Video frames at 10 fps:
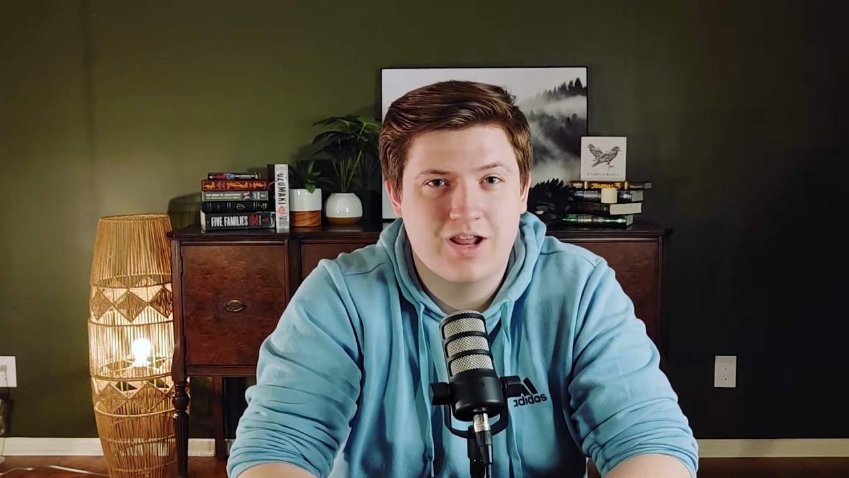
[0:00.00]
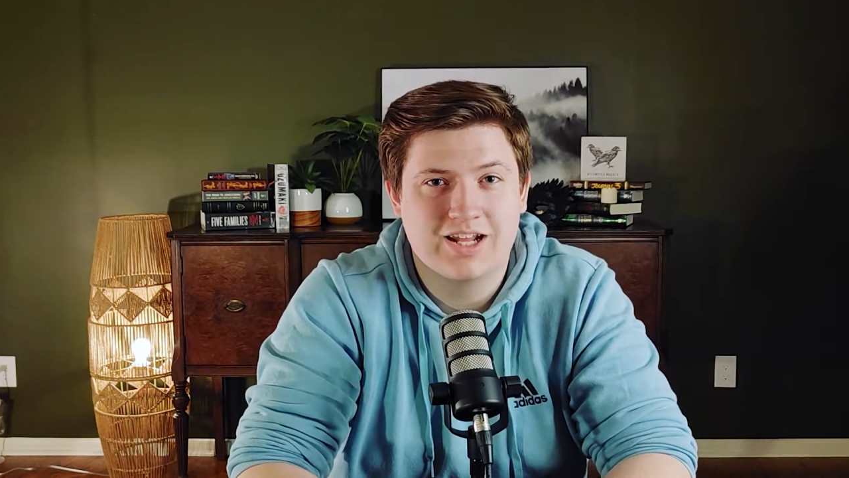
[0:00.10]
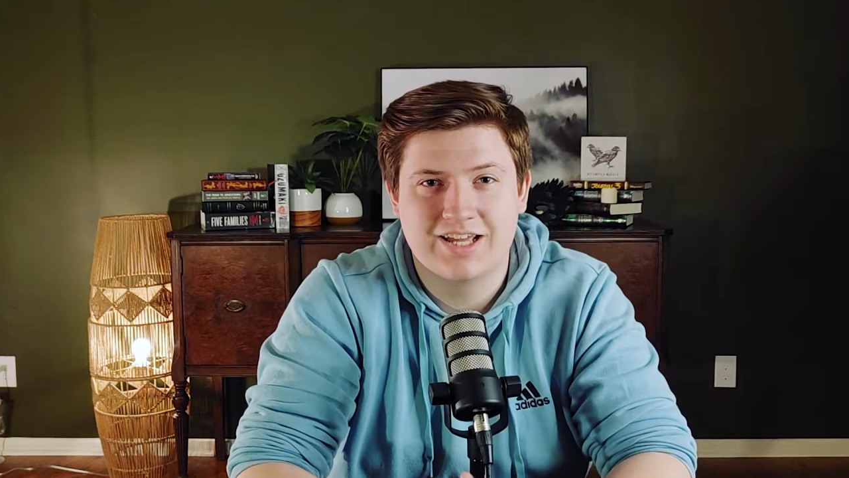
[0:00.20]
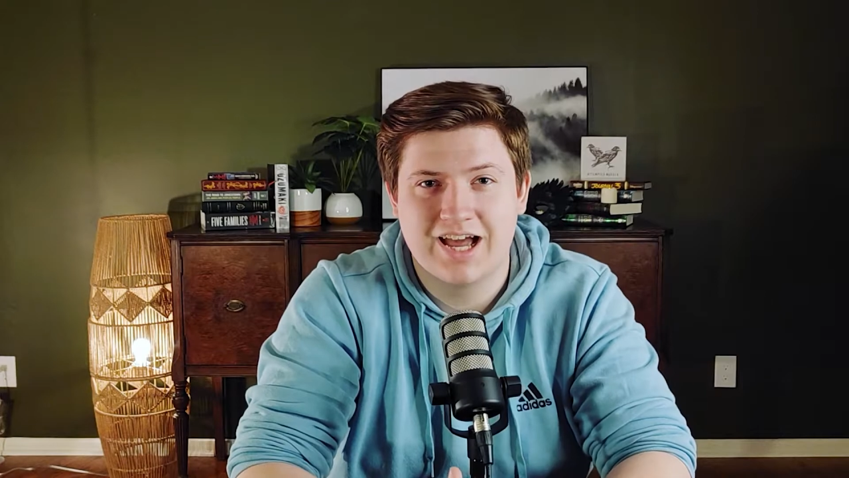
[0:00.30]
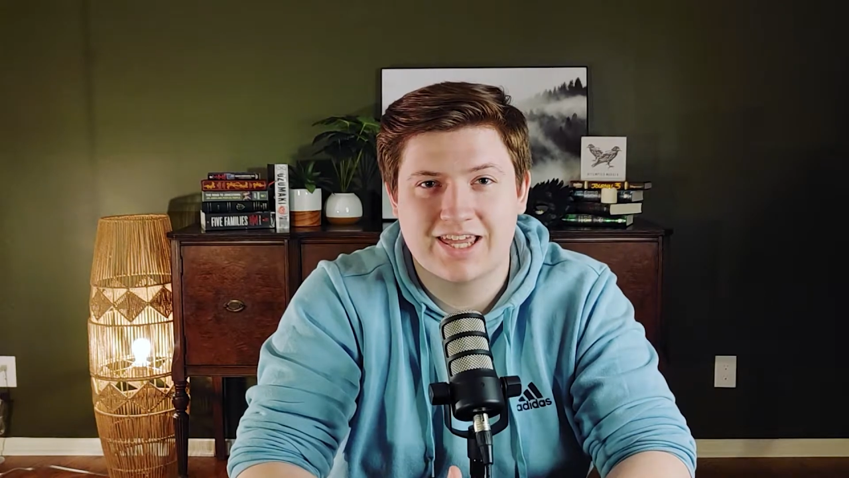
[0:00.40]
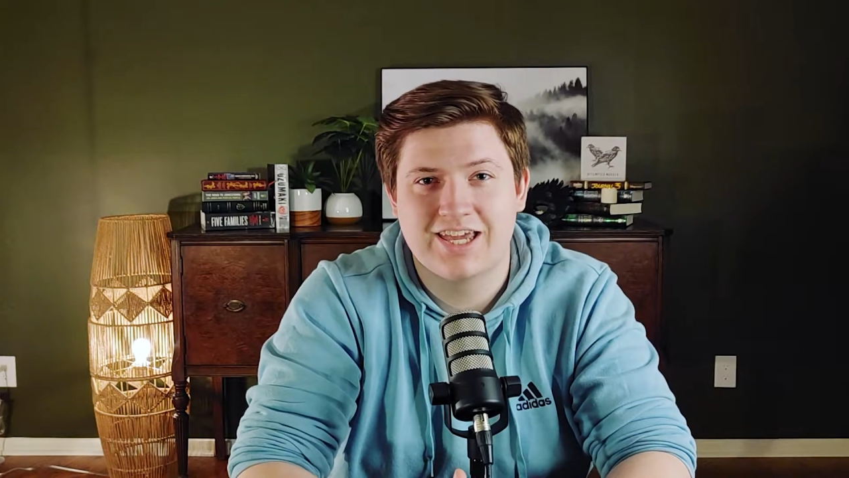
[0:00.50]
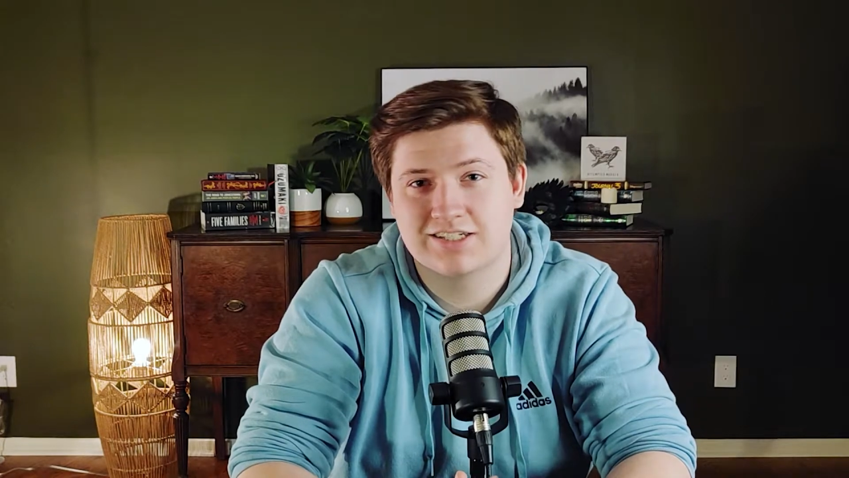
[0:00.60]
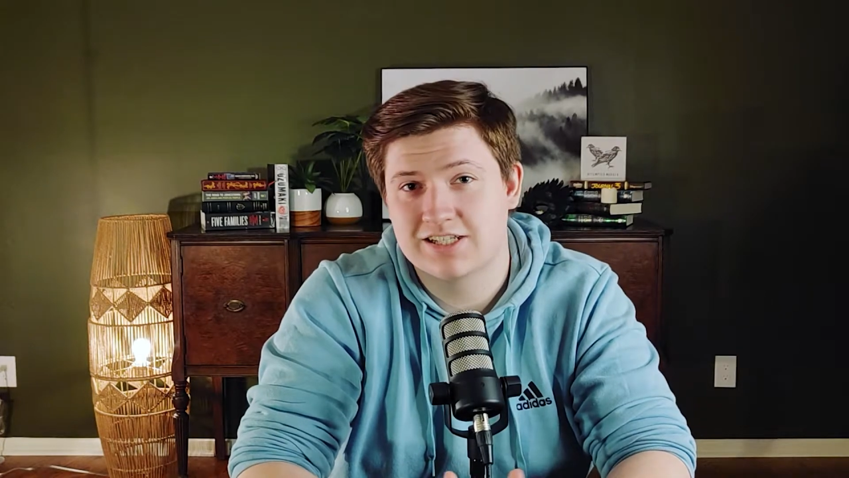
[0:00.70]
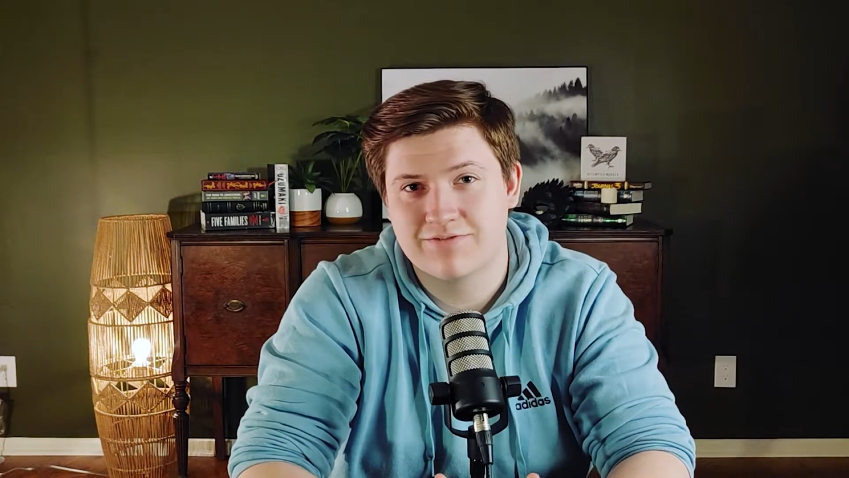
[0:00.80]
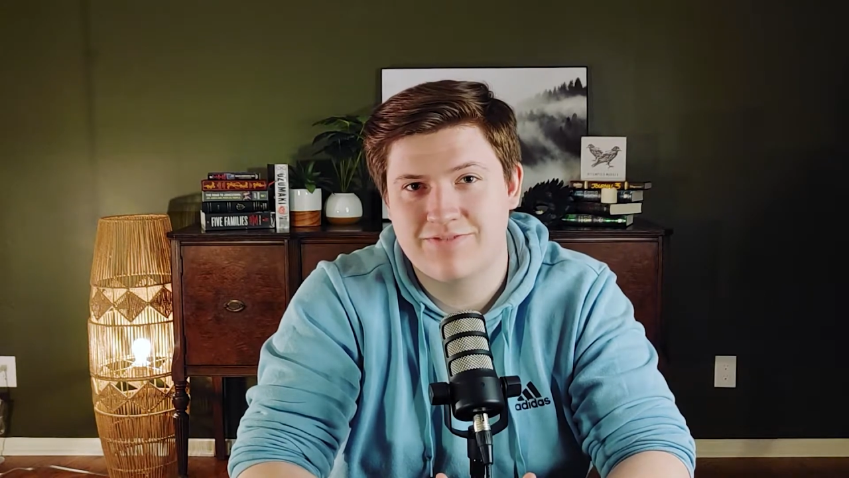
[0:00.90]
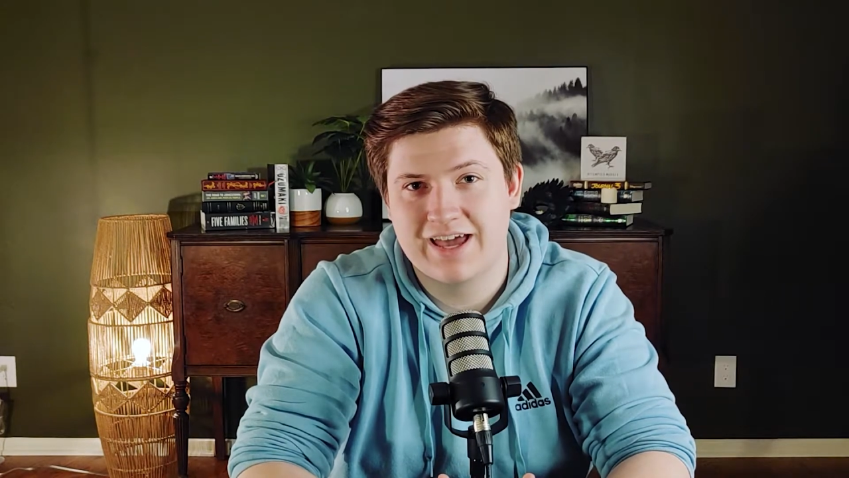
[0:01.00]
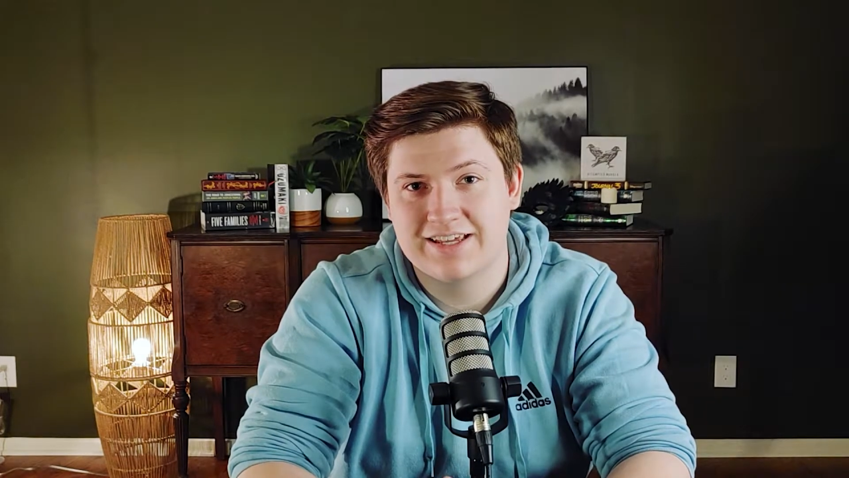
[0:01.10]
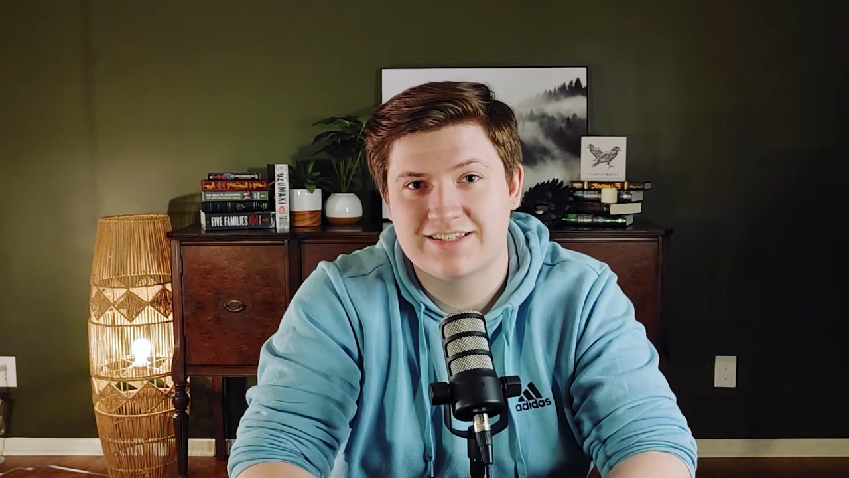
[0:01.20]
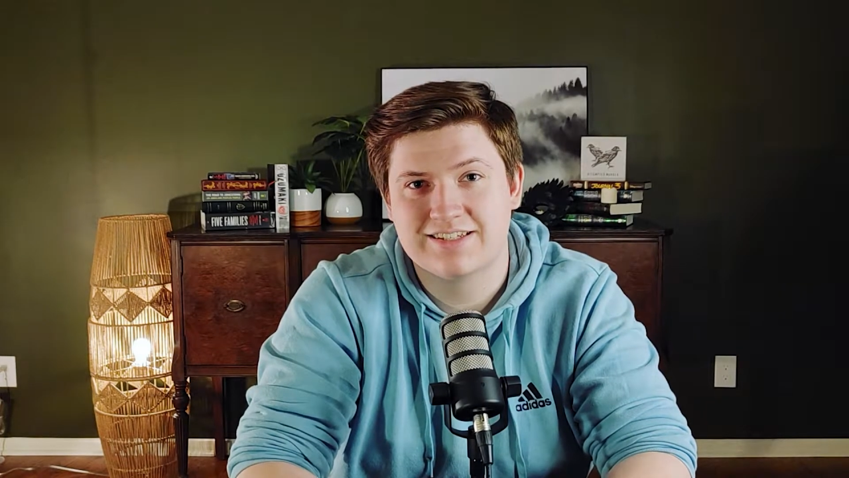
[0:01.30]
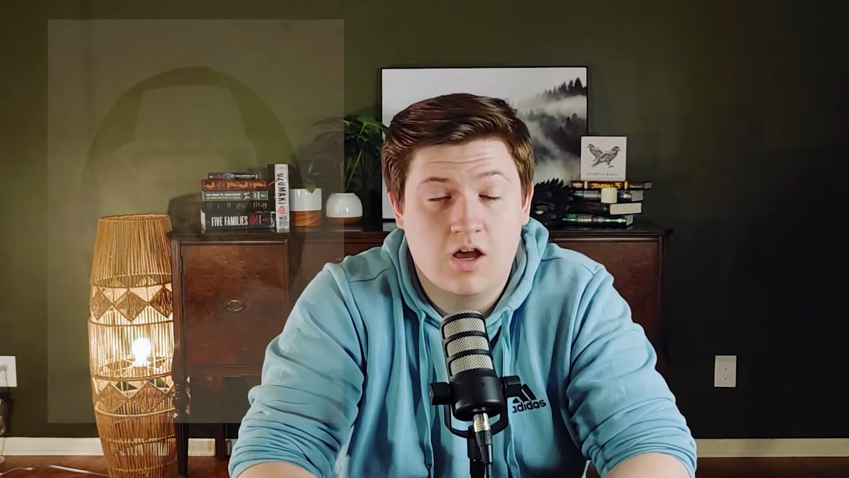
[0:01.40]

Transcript: and got kicked in the face.